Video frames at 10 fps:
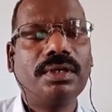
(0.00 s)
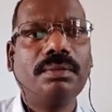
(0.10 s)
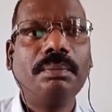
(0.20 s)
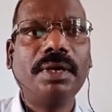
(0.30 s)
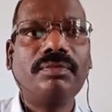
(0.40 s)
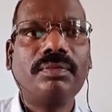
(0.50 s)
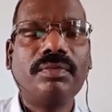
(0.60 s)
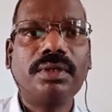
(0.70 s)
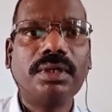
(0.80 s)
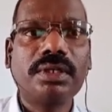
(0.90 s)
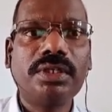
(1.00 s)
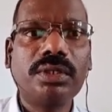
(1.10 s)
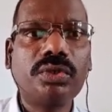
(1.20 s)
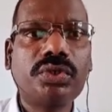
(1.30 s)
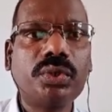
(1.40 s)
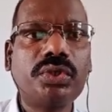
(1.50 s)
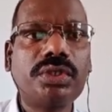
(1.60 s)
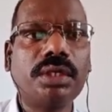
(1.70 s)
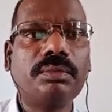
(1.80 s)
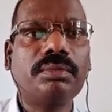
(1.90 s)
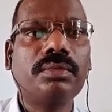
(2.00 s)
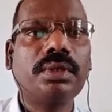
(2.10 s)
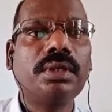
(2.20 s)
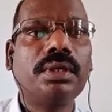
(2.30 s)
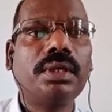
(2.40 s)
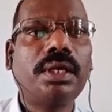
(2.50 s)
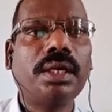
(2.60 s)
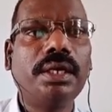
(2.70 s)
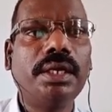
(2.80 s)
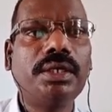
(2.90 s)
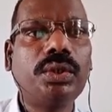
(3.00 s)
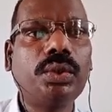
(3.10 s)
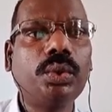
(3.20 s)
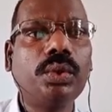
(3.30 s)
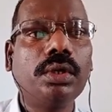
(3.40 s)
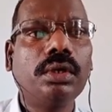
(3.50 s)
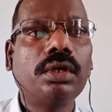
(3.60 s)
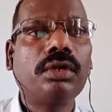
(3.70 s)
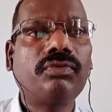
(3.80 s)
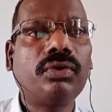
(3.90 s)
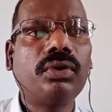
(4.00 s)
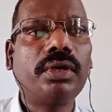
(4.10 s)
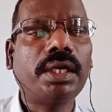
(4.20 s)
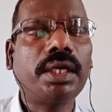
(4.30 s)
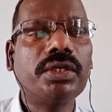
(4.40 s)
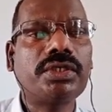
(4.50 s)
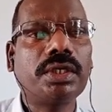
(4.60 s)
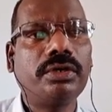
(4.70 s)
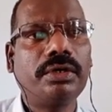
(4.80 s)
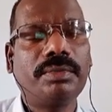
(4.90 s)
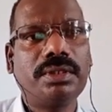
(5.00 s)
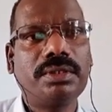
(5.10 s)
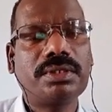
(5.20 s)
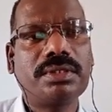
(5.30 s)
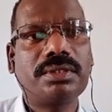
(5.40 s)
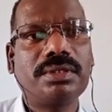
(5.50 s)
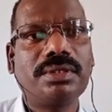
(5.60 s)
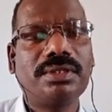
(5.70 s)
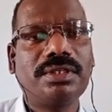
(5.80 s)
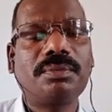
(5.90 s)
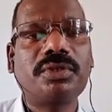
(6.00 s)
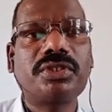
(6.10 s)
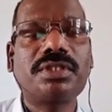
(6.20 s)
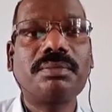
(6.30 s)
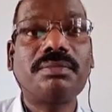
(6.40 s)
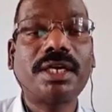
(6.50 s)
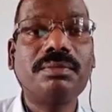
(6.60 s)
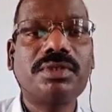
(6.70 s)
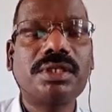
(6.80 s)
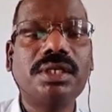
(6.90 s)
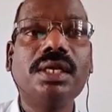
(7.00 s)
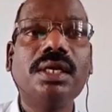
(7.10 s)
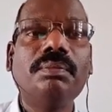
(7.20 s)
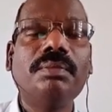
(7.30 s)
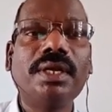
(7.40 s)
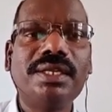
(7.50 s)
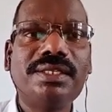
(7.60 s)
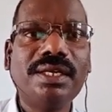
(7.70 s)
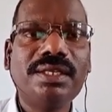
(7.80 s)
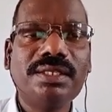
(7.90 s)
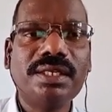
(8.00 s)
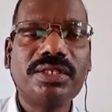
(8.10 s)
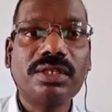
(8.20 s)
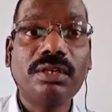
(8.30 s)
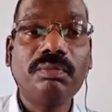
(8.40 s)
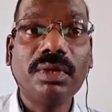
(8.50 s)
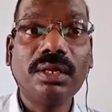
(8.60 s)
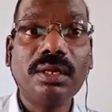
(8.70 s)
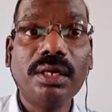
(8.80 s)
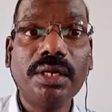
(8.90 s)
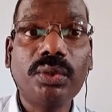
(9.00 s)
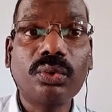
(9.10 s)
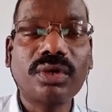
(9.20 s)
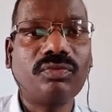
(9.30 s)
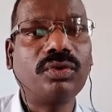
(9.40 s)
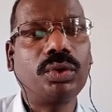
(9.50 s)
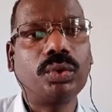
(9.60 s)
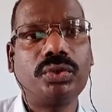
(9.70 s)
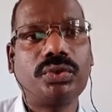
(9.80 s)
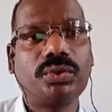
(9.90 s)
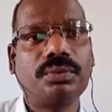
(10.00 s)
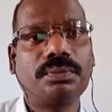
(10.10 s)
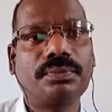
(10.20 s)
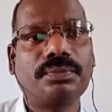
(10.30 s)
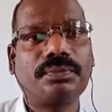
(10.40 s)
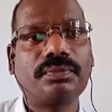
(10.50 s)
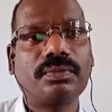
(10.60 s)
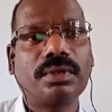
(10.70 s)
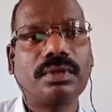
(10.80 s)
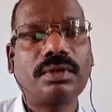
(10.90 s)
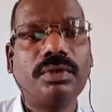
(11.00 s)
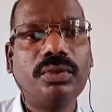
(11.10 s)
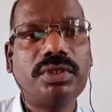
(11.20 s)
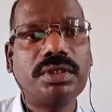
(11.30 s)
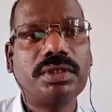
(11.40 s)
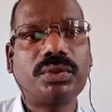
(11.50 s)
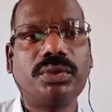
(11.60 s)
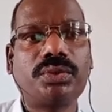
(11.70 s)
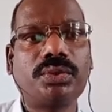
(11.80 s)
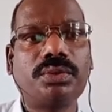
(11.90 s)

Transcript: But the rigid constitution can lead to revolt against the government. Suppose sometimes make any changes, it may lead to revolt also, revolutions also.